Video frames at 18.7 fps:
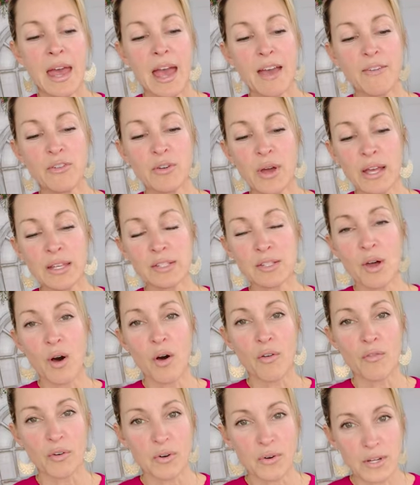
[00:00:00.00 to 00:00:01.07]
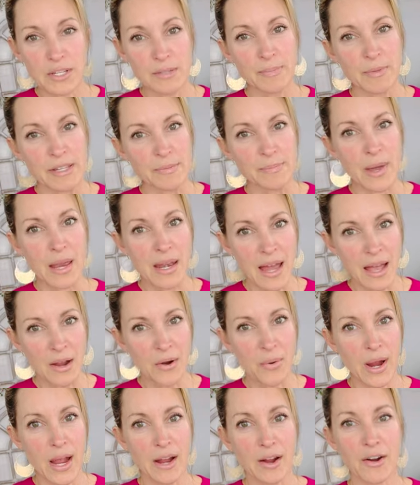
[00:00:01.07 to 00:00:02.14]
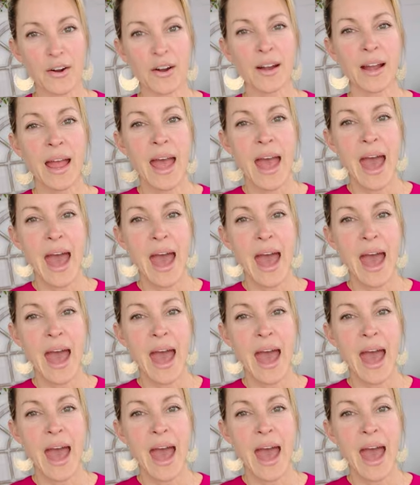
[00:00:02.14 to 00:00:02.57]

If you guys saw over Christmas, my nutcracker,